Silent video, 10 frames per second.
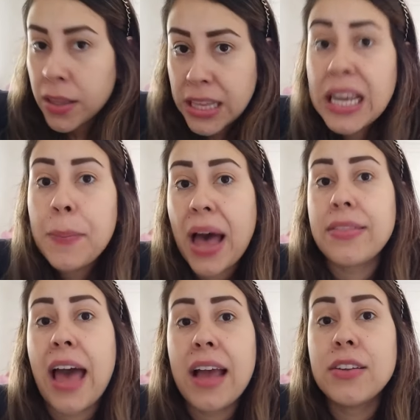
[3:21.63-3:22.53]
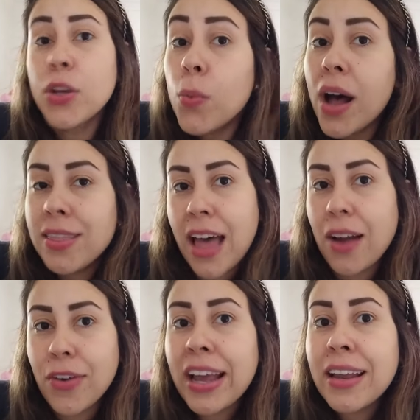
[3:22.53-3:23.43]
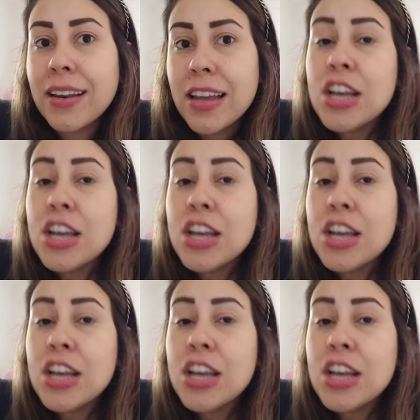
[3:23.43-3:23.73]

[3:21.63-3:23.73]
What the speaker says: Think about that. You want that, right?